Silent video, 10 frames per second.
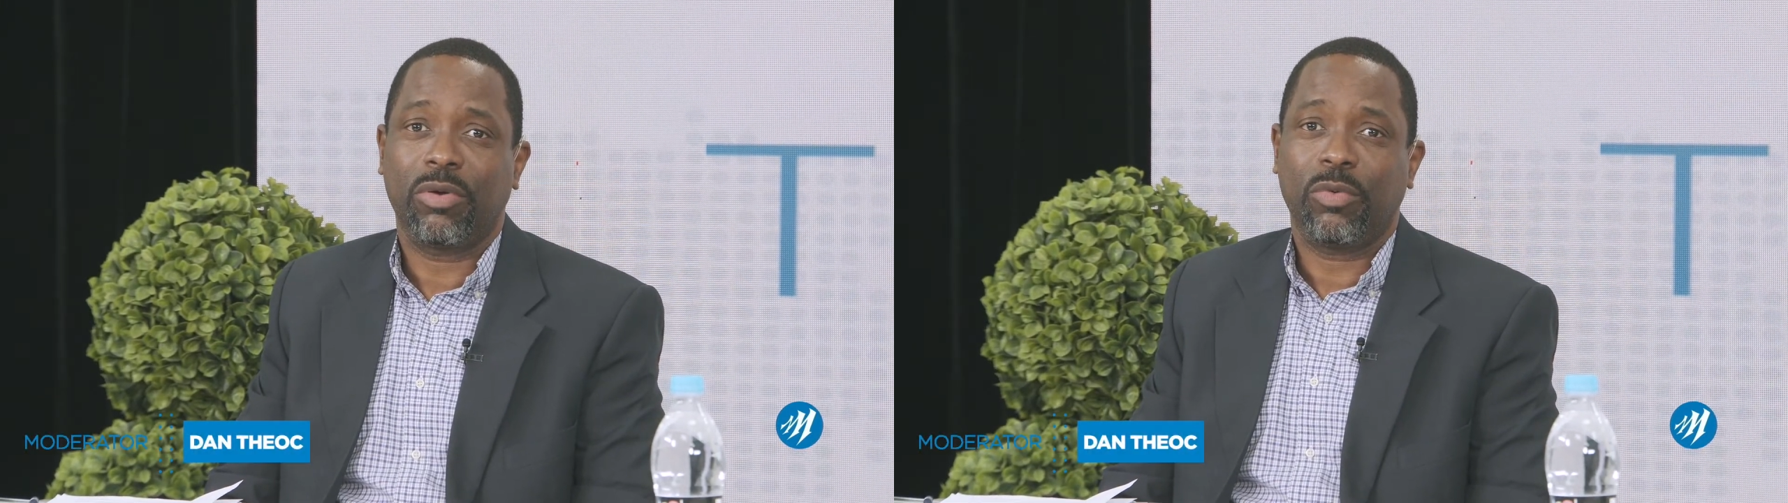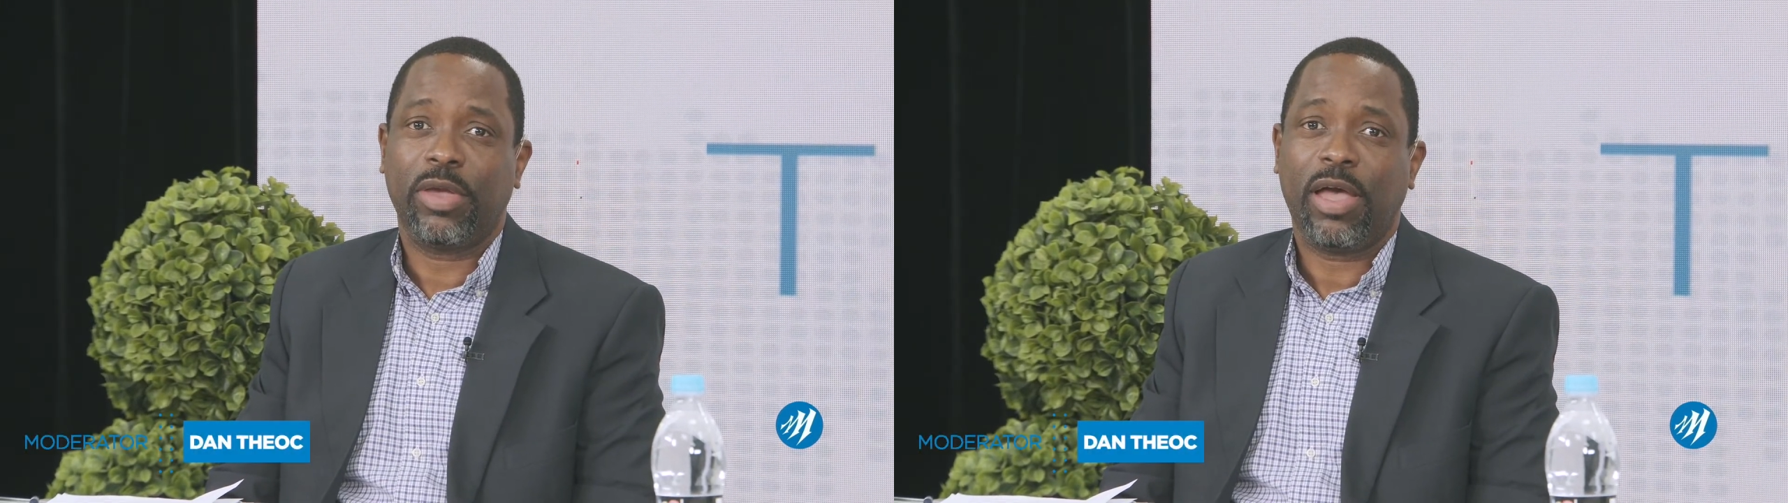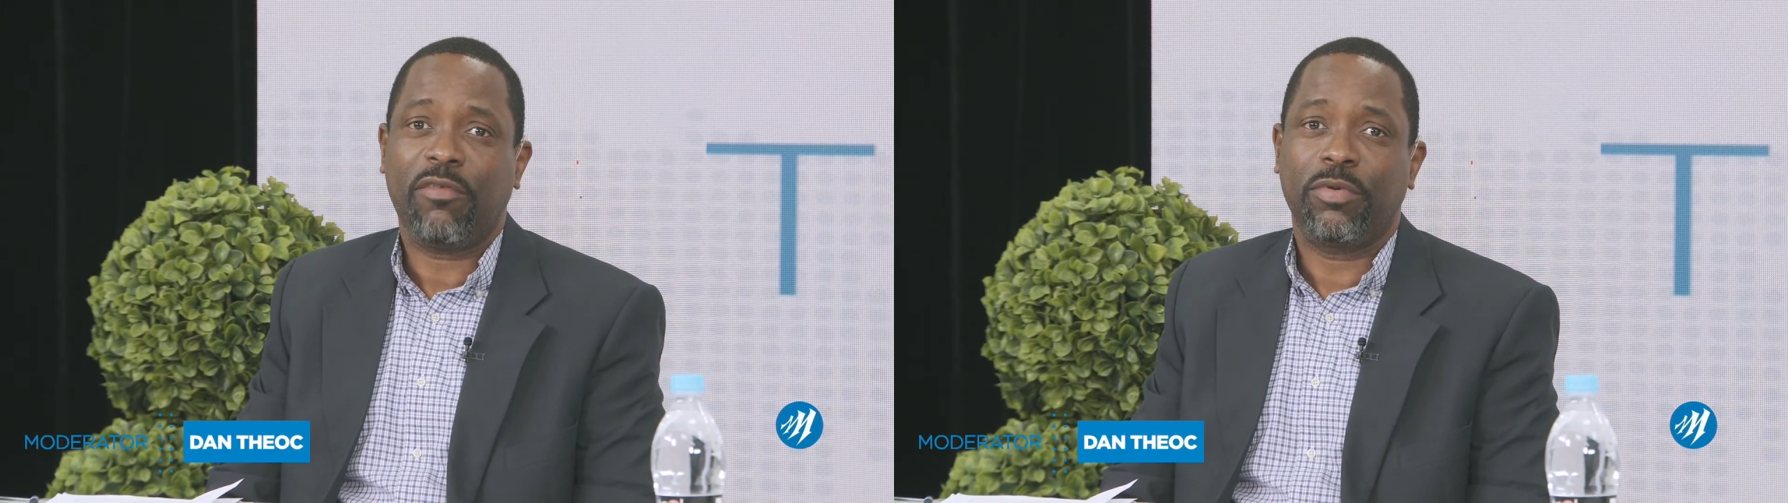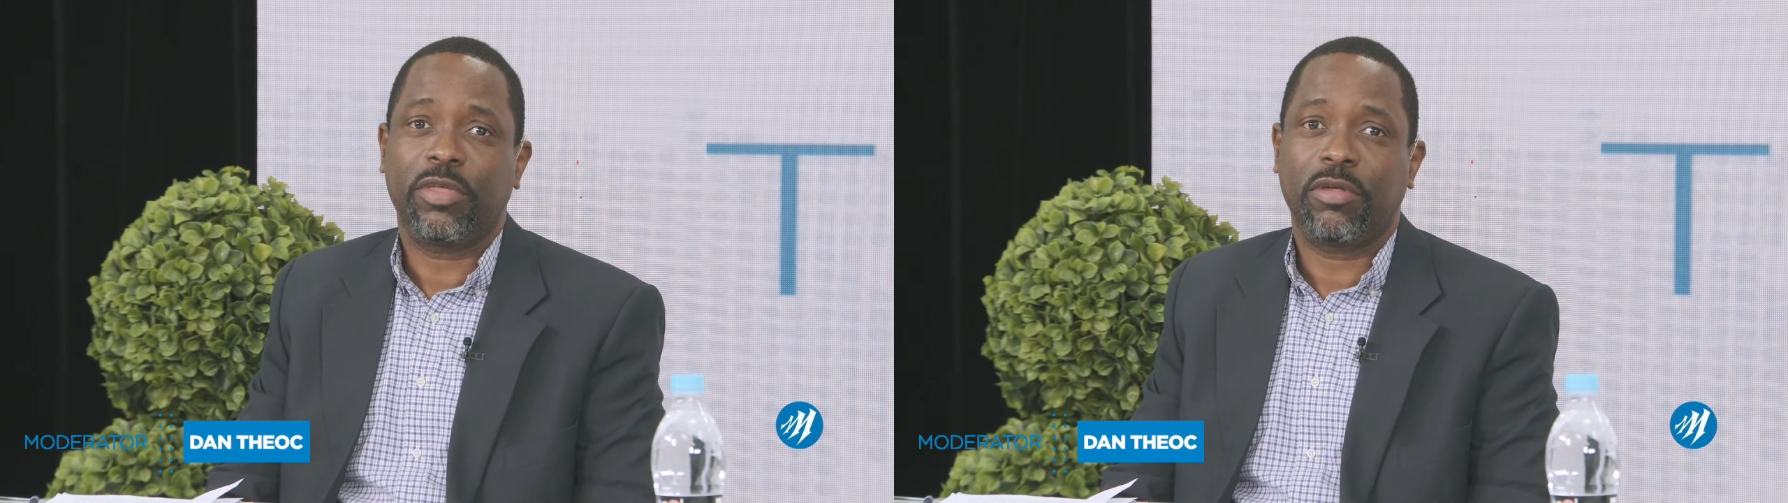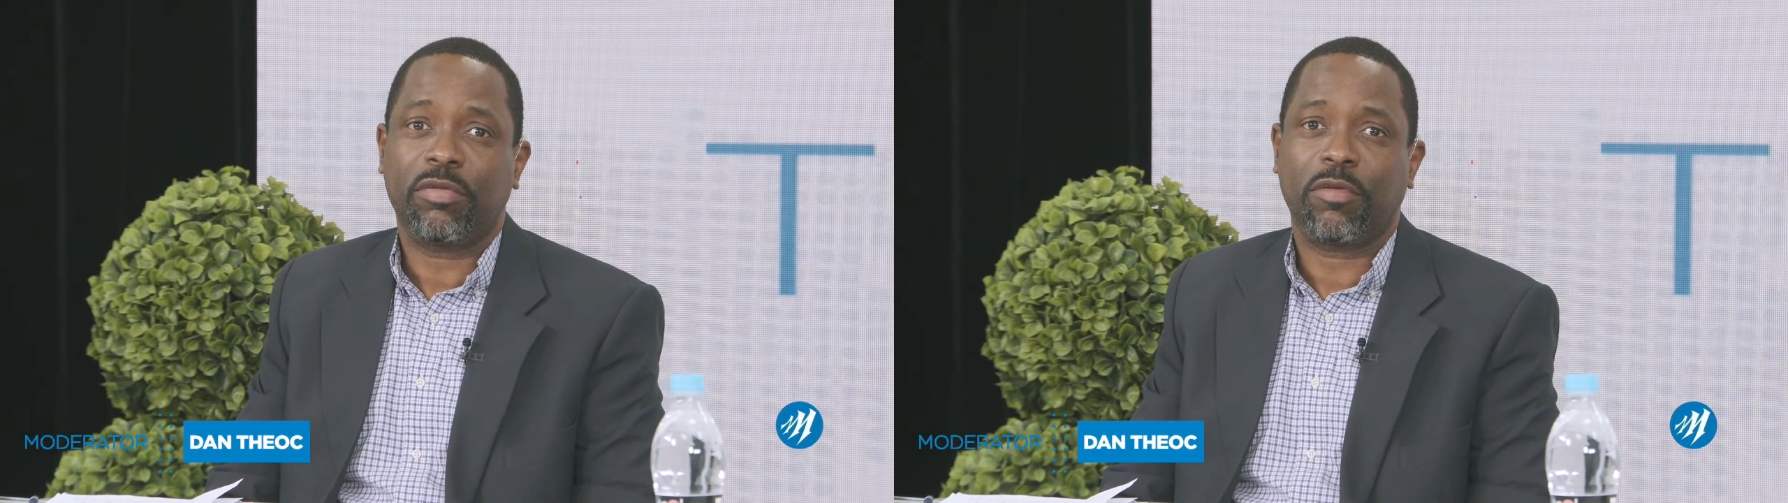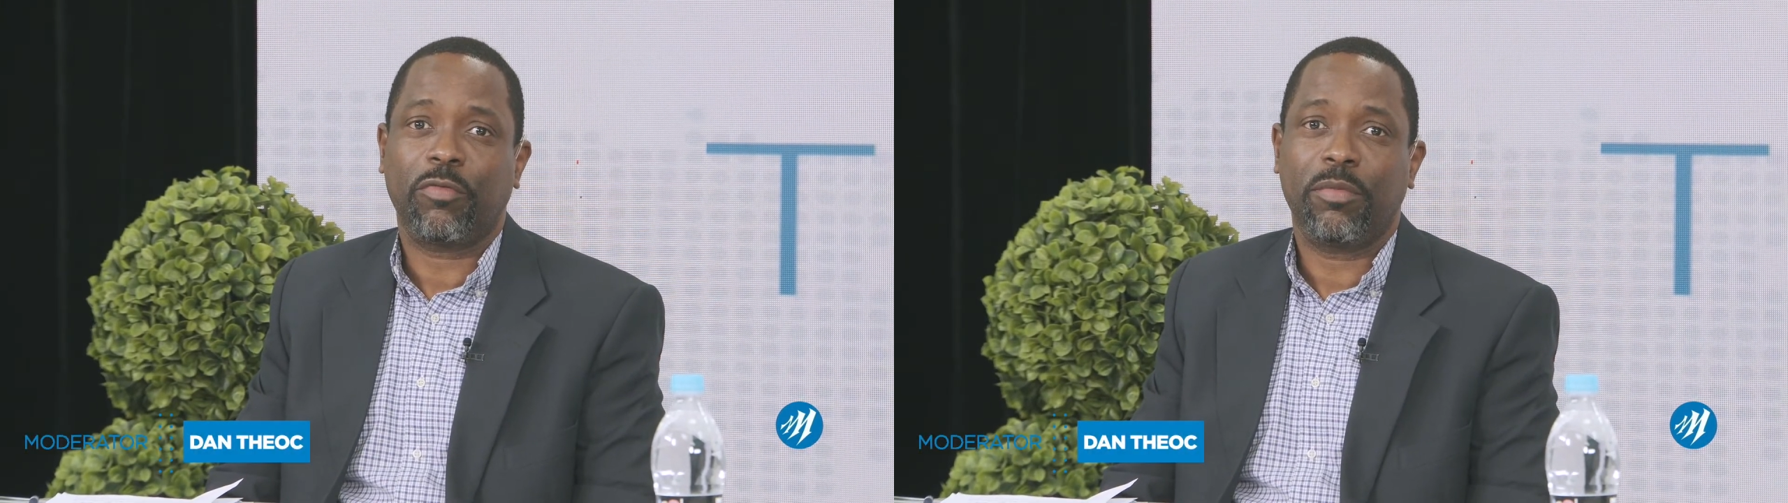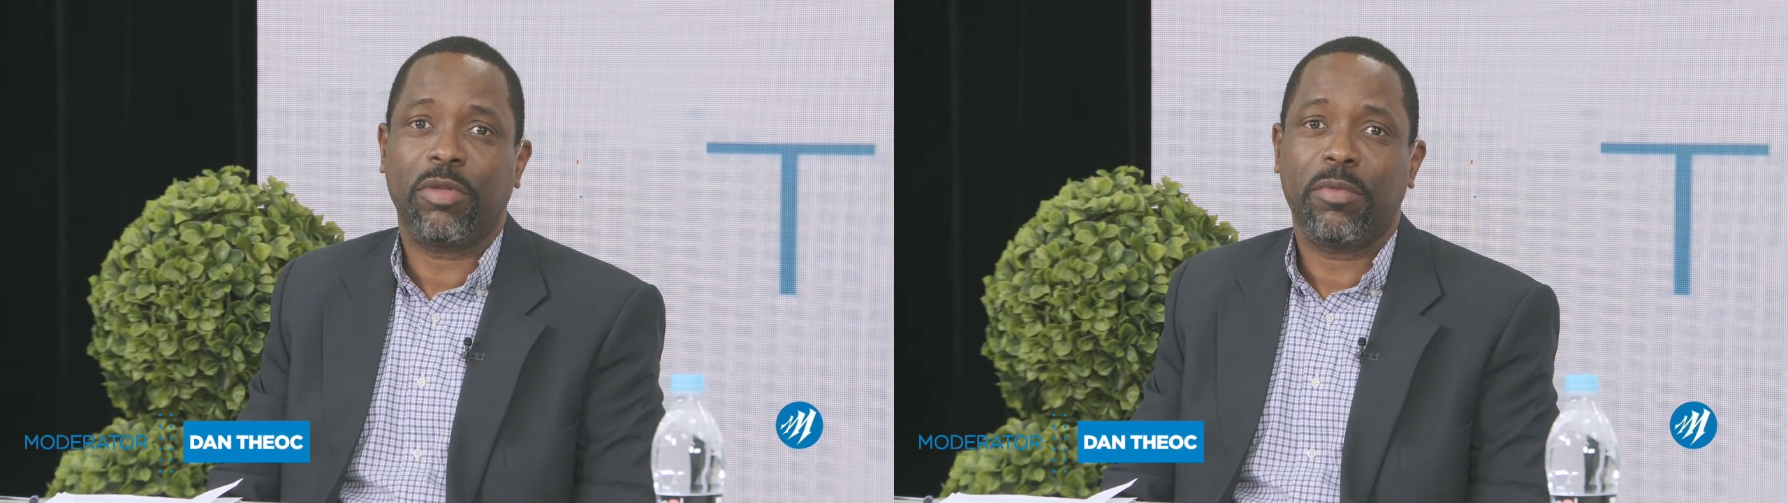we have with us from the